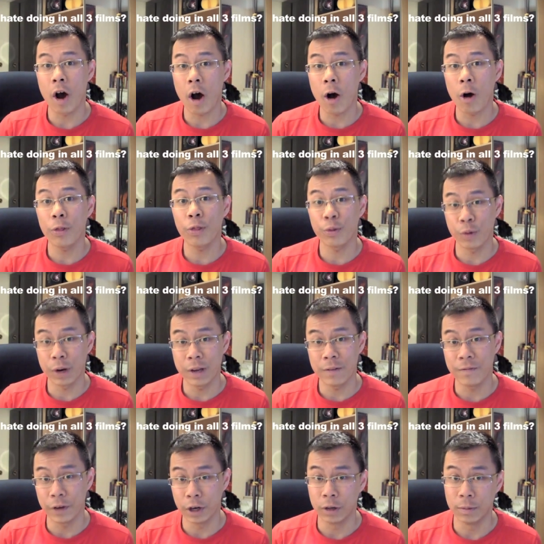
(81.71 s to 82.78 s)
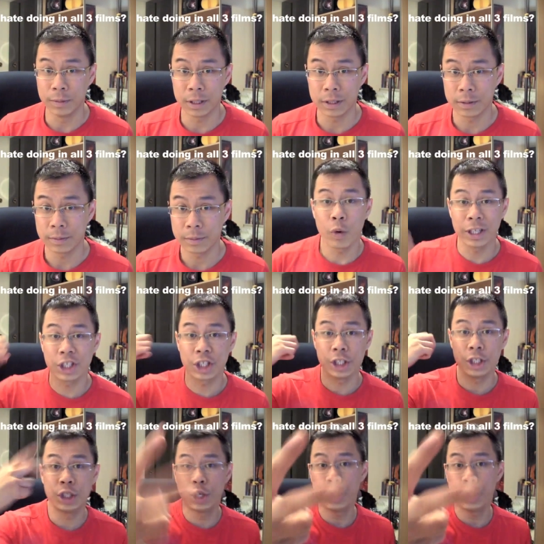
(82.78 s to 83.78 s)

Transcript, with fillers: all three films? Question